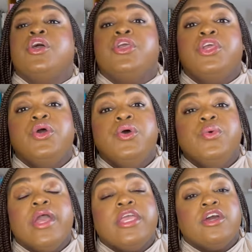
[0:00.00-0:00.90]
You
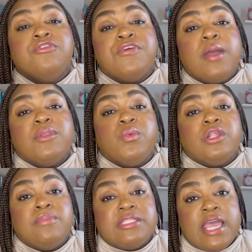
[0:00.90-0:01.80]
and your family want
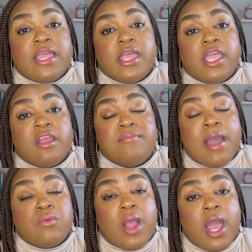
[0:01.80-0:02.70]
to be taken care of by
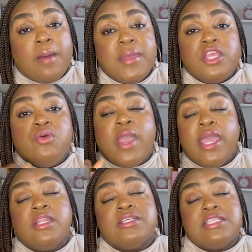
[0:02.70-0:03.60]
Rob, and you
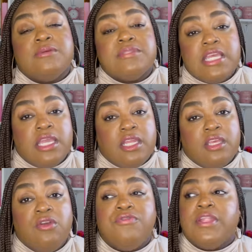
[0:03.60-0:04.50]
can't accept Teenie.
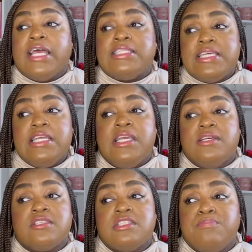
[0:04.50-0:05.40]
You feel like Teenie
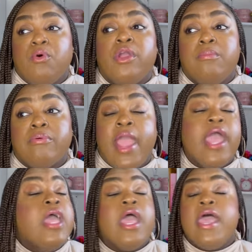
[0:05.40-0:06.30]
is a spoiled brat,
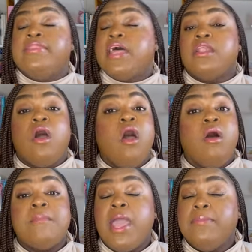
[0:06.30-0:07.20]
and that all
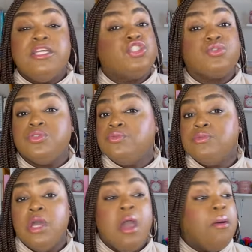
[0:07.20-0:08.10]
might be true.
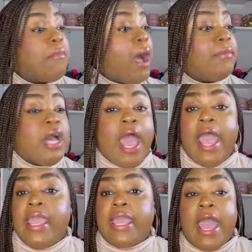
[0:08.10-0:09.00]
Mama,
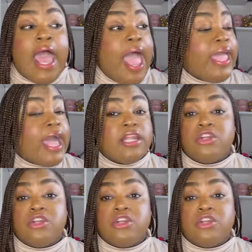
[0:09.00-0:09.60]
I ain't got a